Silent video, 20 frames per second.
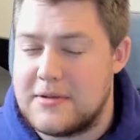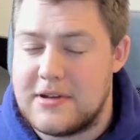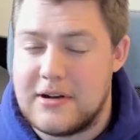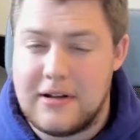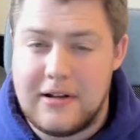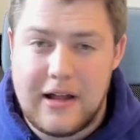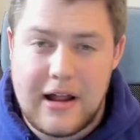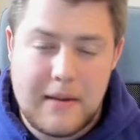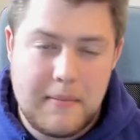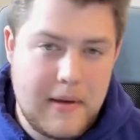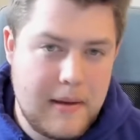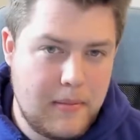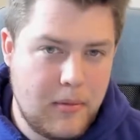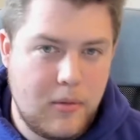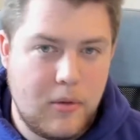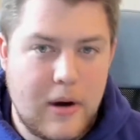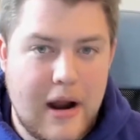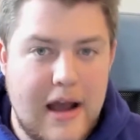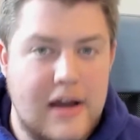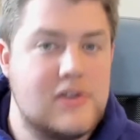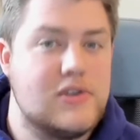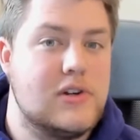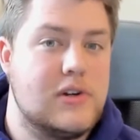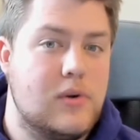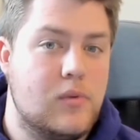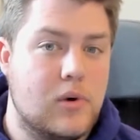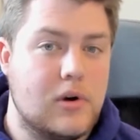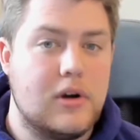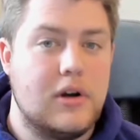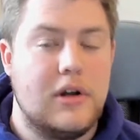A lot of people were actually
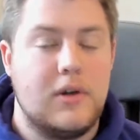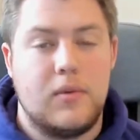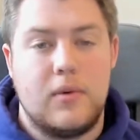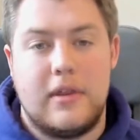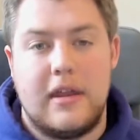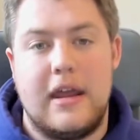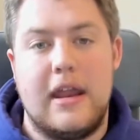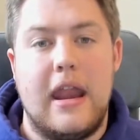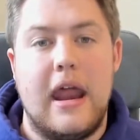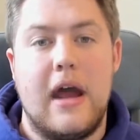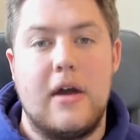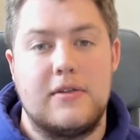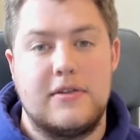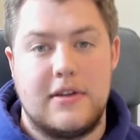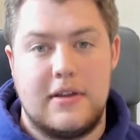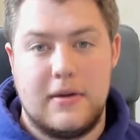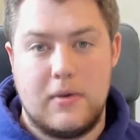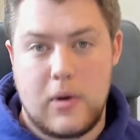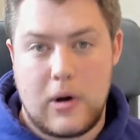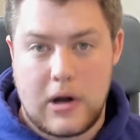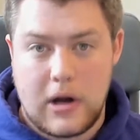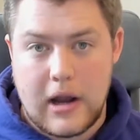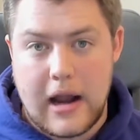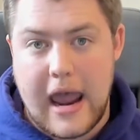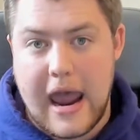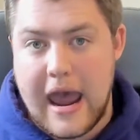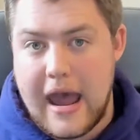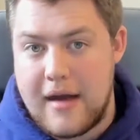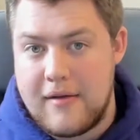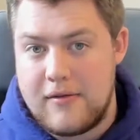worried when they announced that they were going to
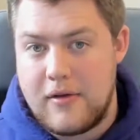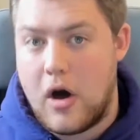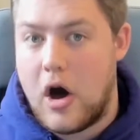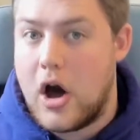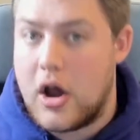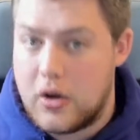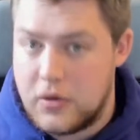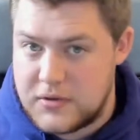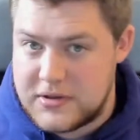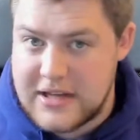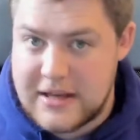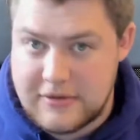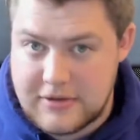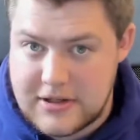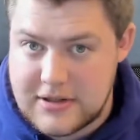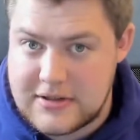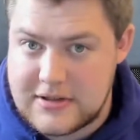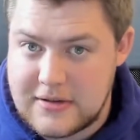have autosaves